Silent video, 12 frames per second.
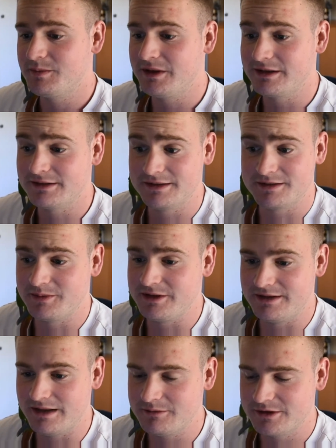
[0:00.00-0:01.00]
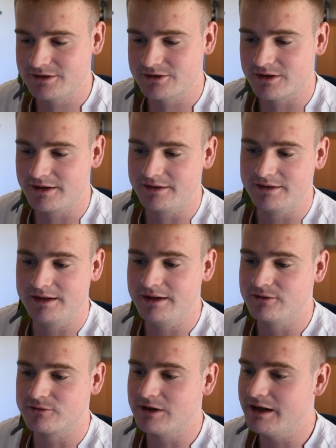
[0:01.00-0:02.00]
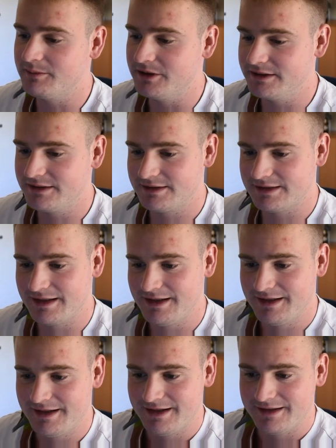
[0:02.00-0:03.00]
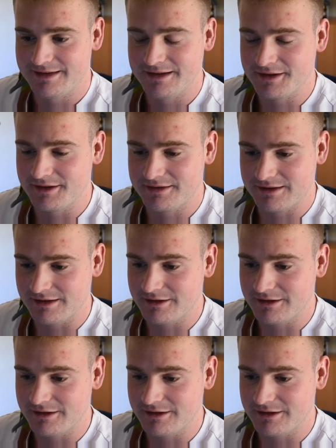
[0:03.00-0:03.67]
because it's been demonstrated in rabbits that